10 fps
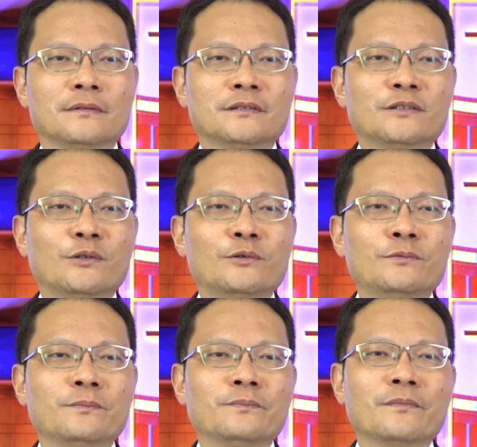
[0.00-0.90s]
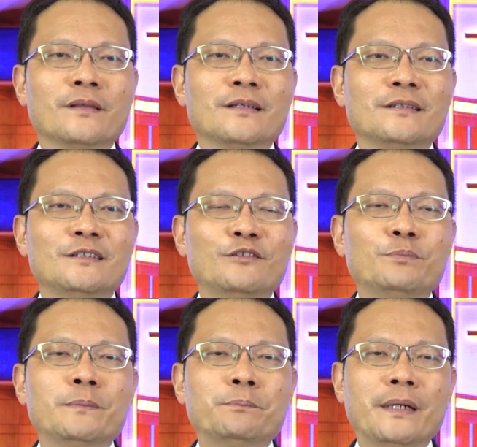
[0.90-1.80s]
So, you
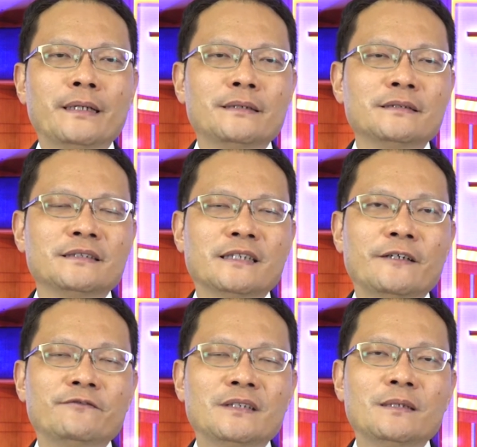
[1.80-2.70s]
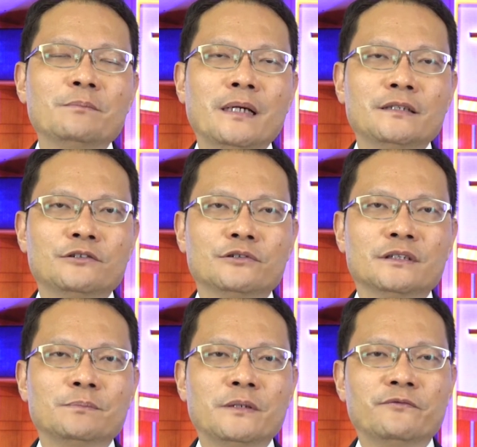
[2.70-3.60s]
prepare safety
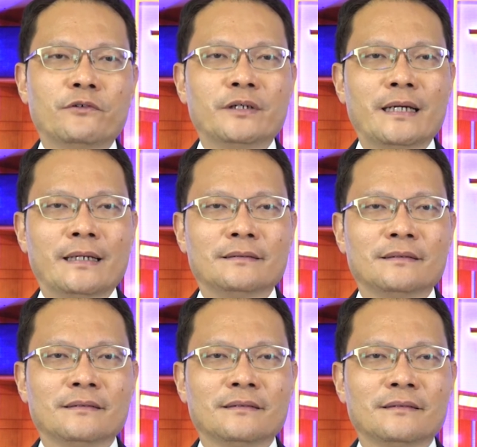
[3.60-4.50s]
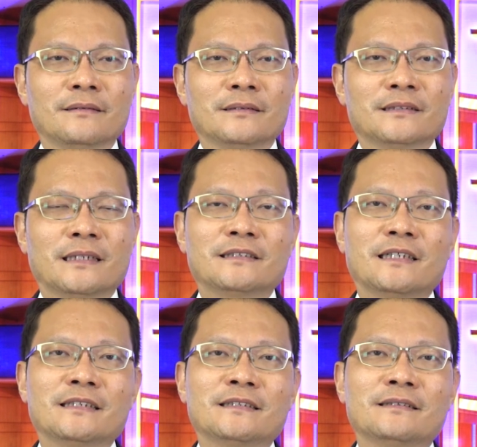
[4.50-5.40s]
measures beforehand, such
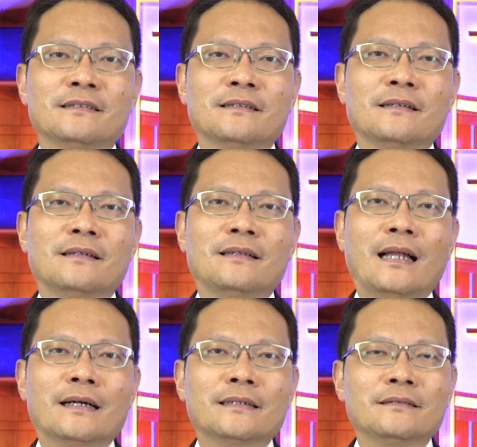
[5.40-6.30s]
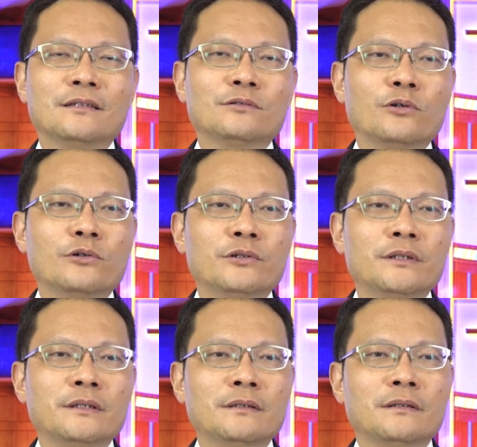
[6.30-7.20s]
as locking the
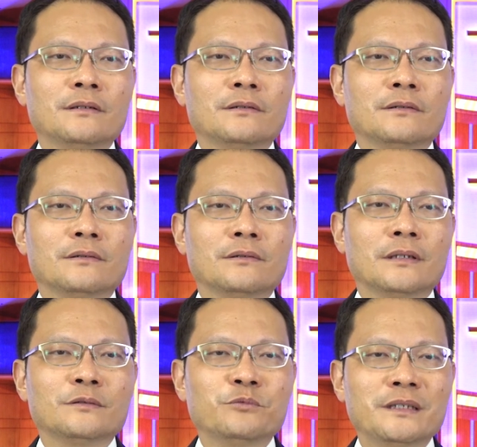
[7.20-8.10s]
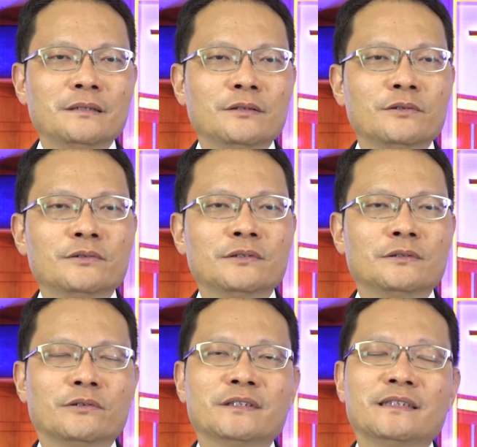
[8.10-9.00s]
door and
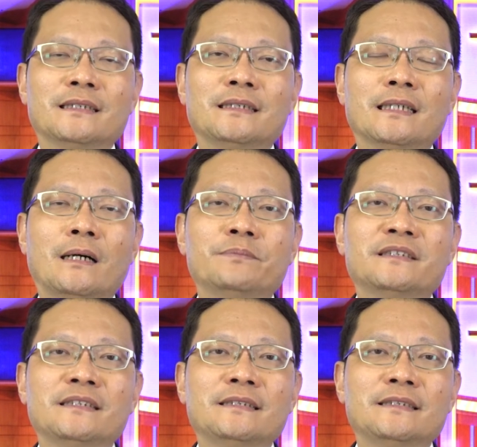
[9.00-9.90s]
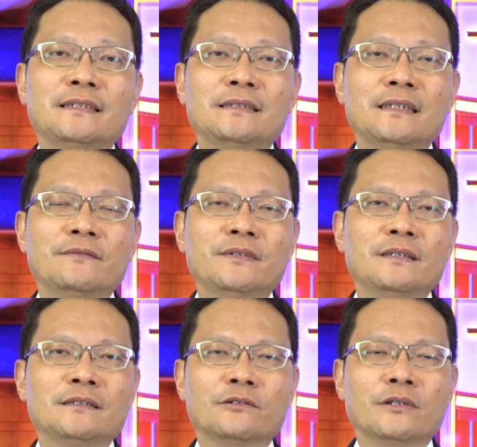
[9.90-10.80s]
windows or setting up
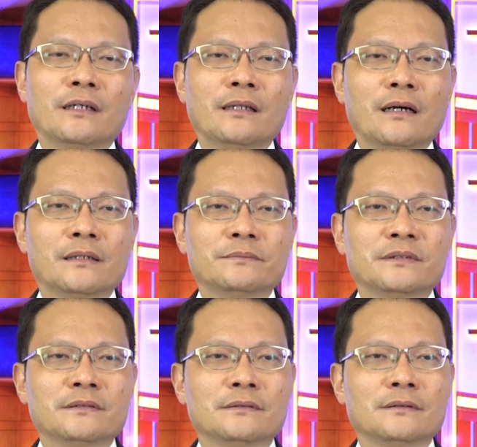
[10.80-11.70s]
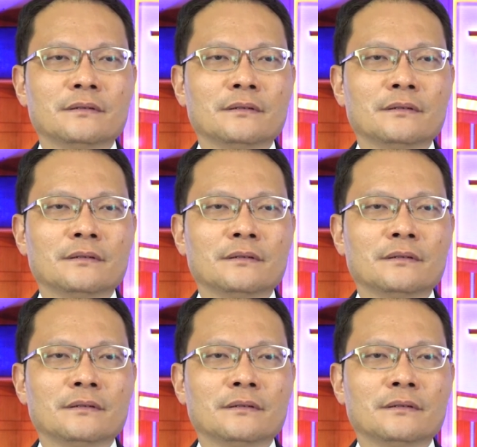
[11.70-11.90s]
CCTVs or alarms.